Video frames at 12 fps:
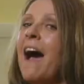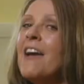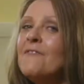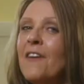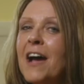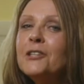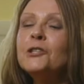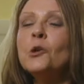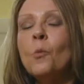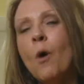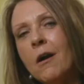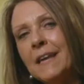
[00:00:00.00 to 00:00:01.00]
I invite you
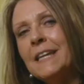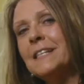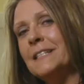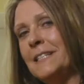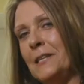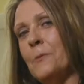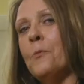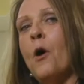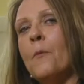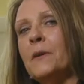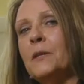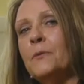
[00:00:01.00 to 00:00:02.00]
to walk in and see the
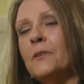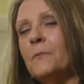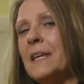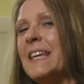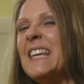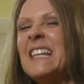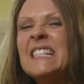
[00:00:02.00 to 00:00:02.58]
property with me.